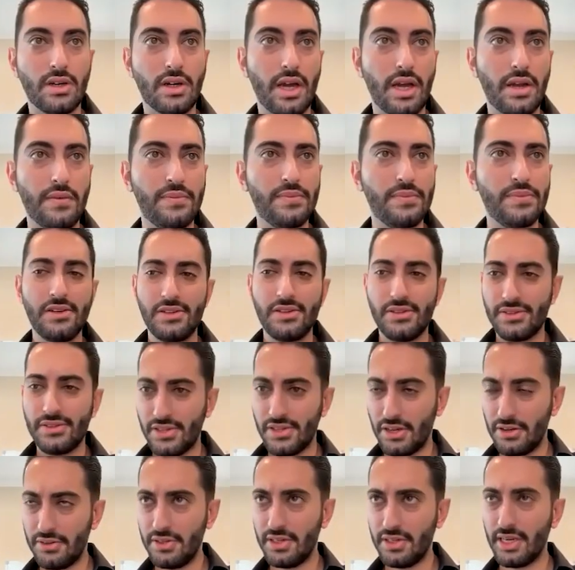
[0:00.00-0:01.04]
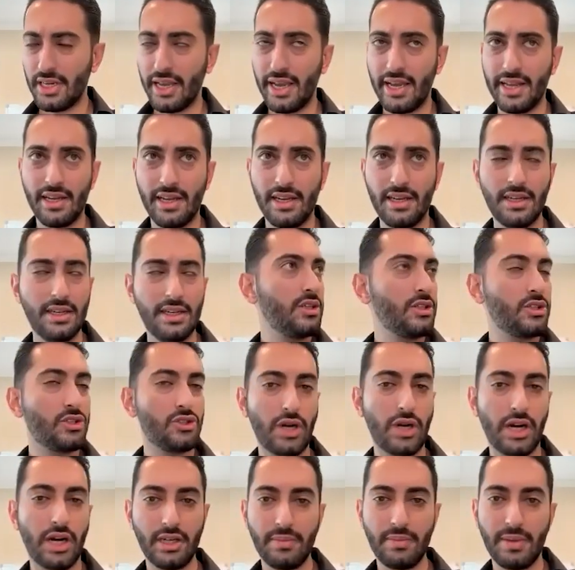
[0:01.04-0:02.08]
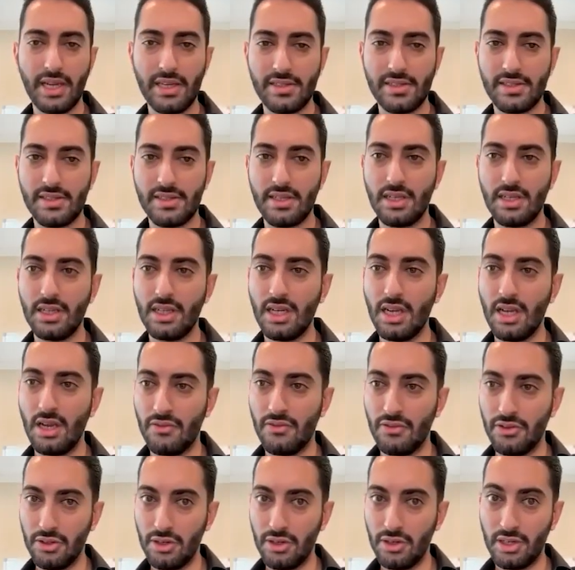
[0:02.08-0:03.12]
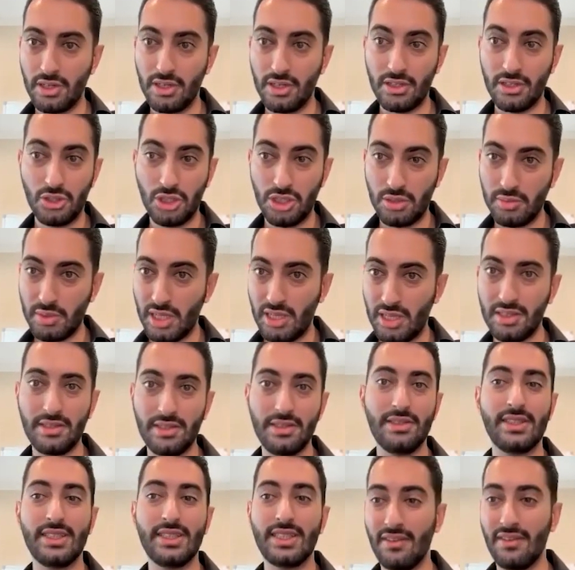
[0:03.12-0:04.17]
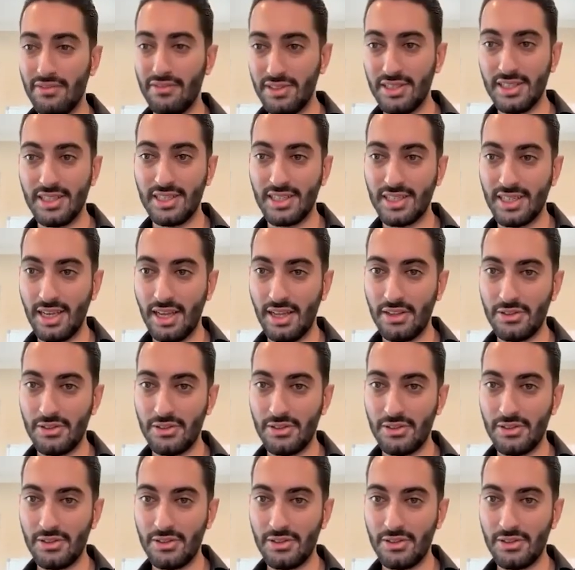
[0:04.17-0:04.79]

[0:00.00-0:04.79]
Okay. So again, try your best. If you are on Gmail, definitely get